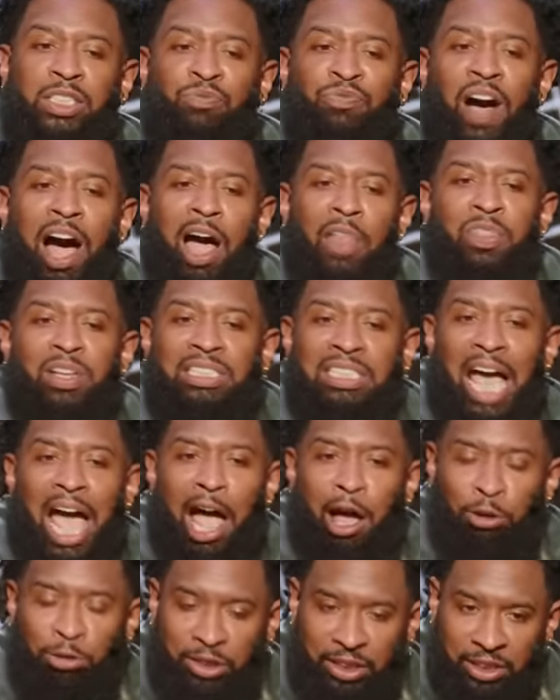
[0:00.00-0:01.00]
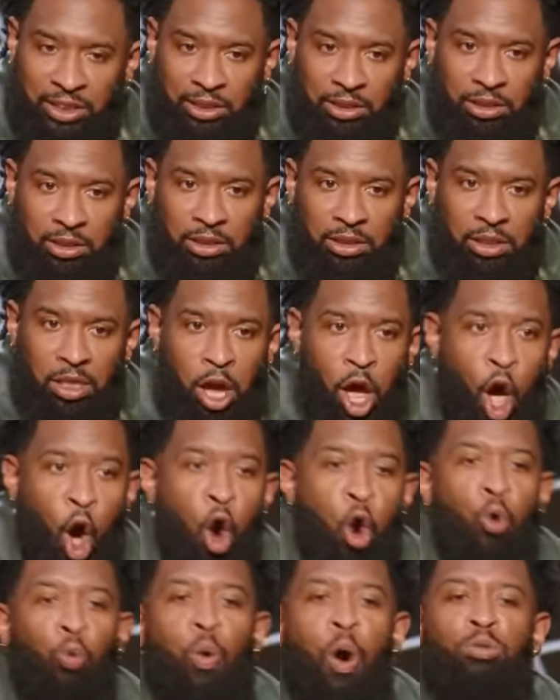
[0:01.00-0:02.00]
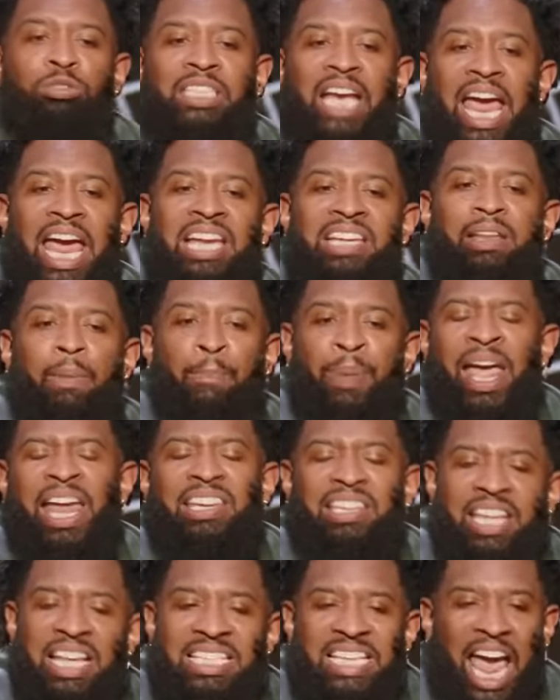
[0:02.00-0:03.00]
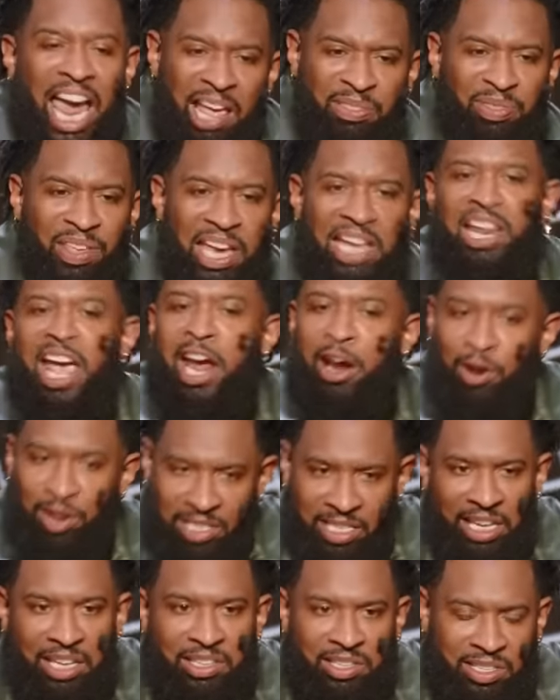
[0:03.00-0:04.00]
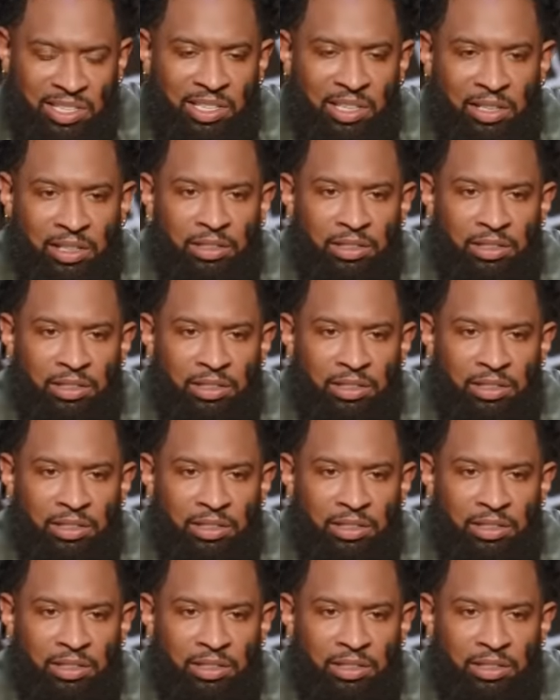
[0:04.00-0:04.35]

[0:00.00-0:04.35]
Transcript: father's house who wants independence and the inheritance.